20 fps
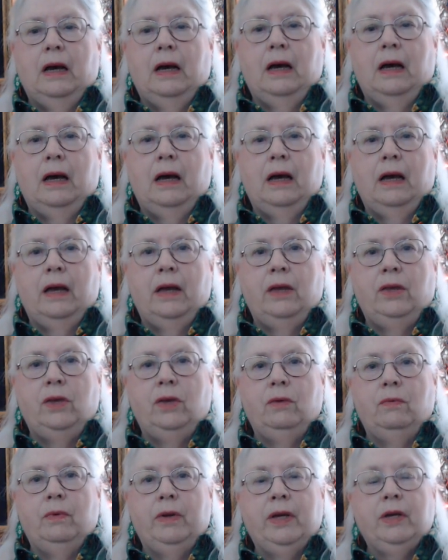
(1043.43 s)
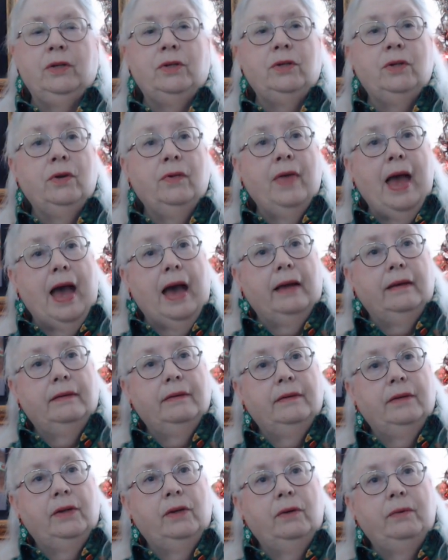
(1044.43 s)
we could do
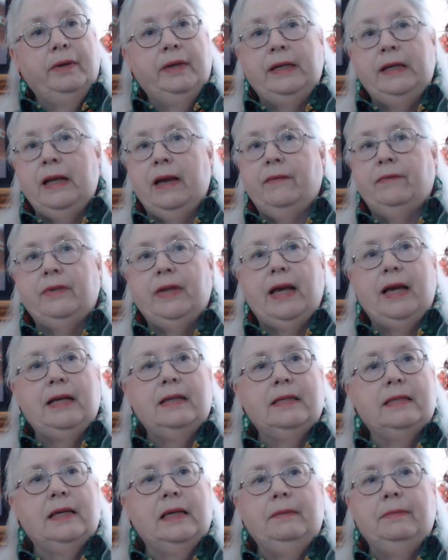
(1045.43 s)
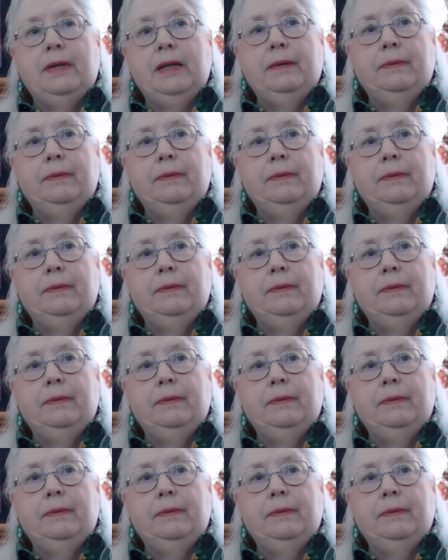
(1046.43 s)
that. We didn't have to ask anybody